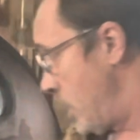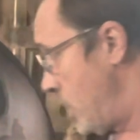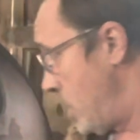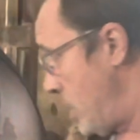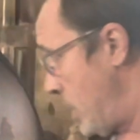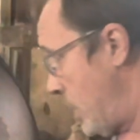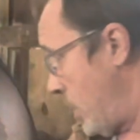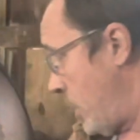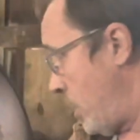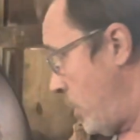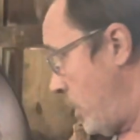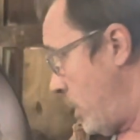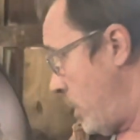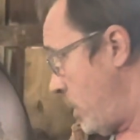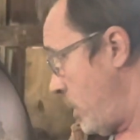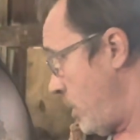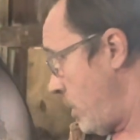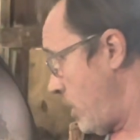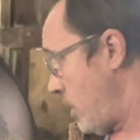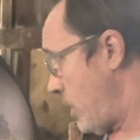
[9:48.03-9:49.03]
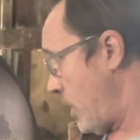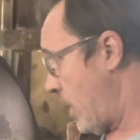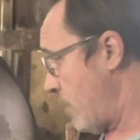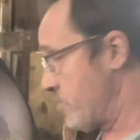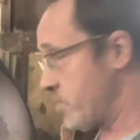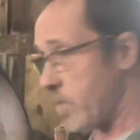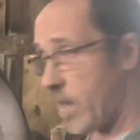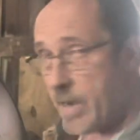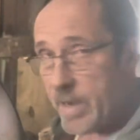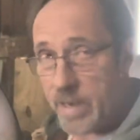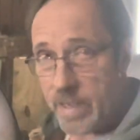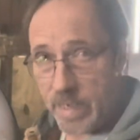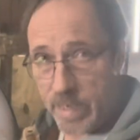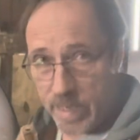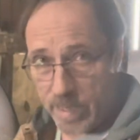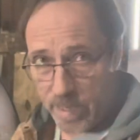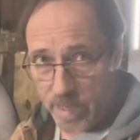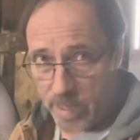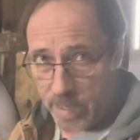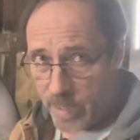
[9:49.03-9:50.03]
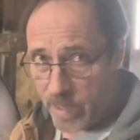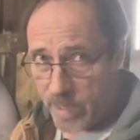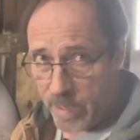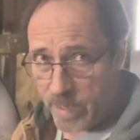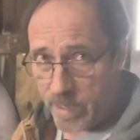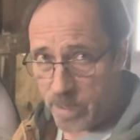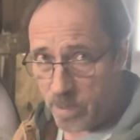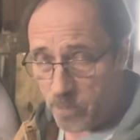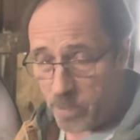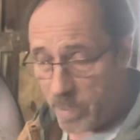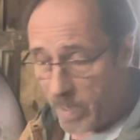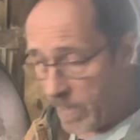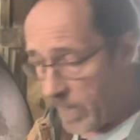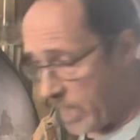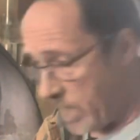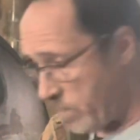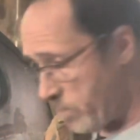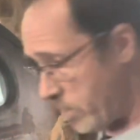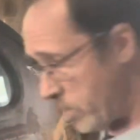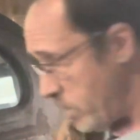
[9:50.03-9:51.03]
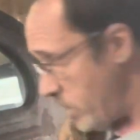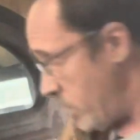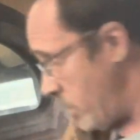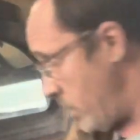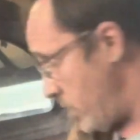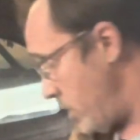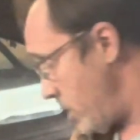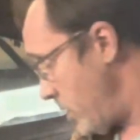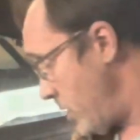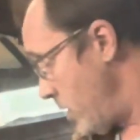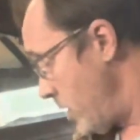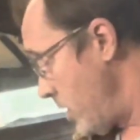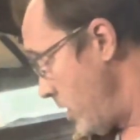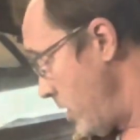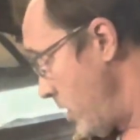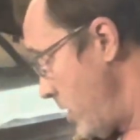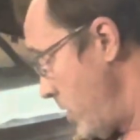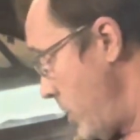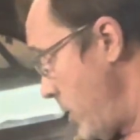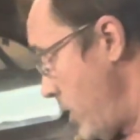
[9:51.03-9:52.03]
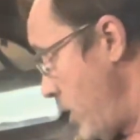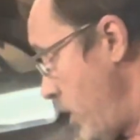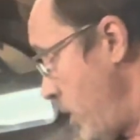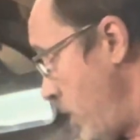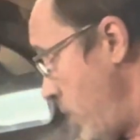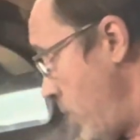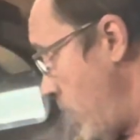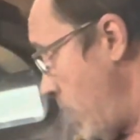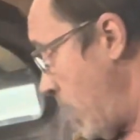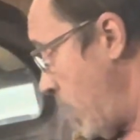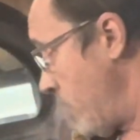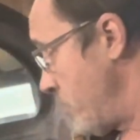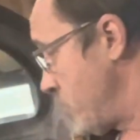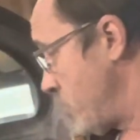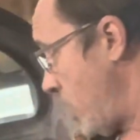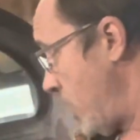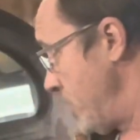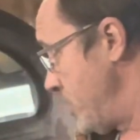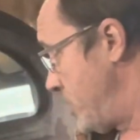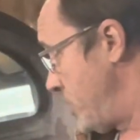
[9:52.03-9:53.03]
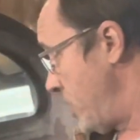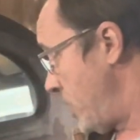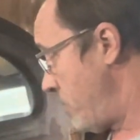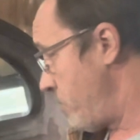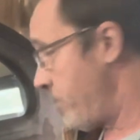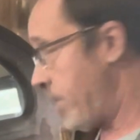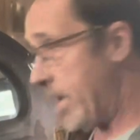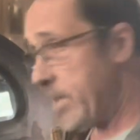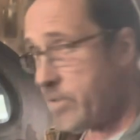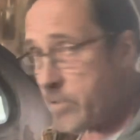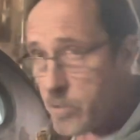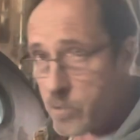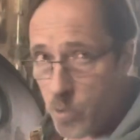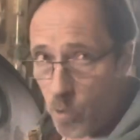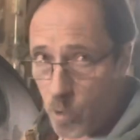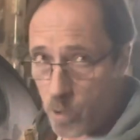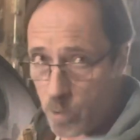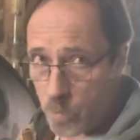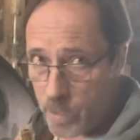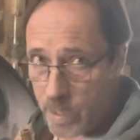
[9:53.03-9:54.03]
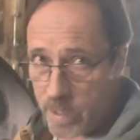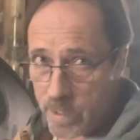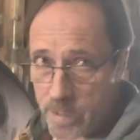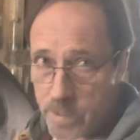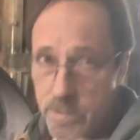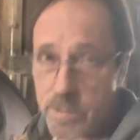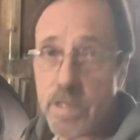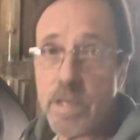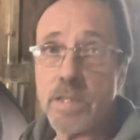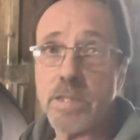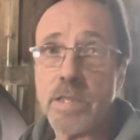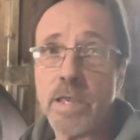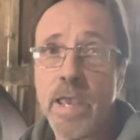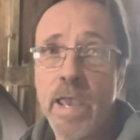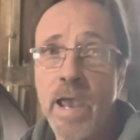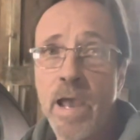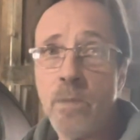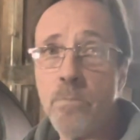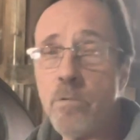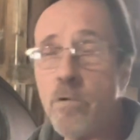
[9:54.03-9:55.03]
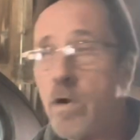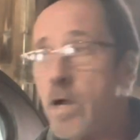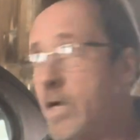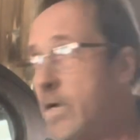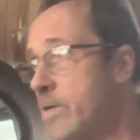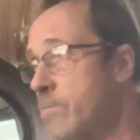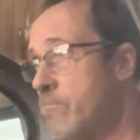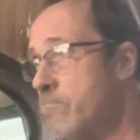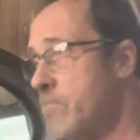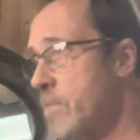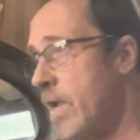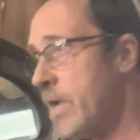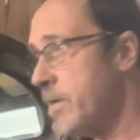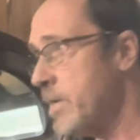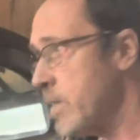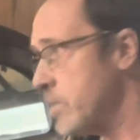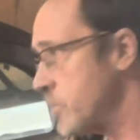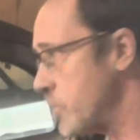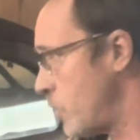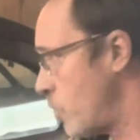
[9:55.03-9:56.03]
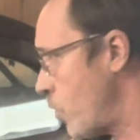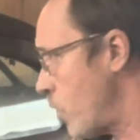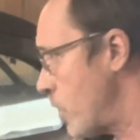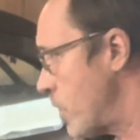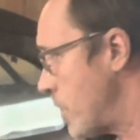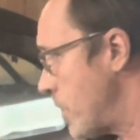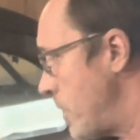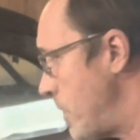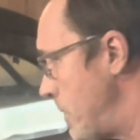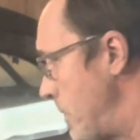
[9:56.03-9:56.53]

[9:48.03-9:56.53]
Now, I've tried hitting it with a hammer. I've tried to bend the door around to get the gap right. That doesn't work.